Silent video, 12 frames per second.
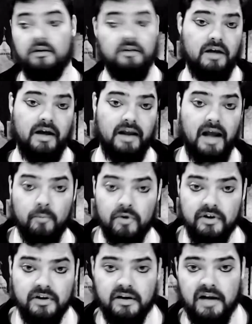Like, I'm
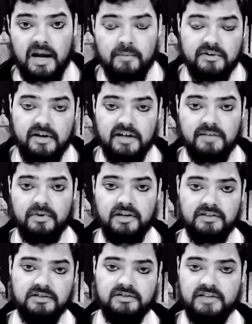running a game that takes
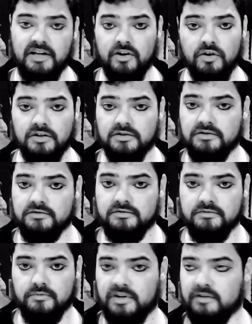place in St. Louis.
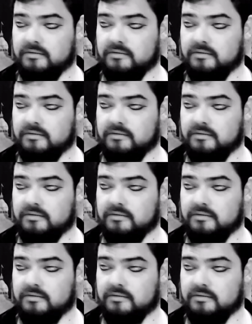We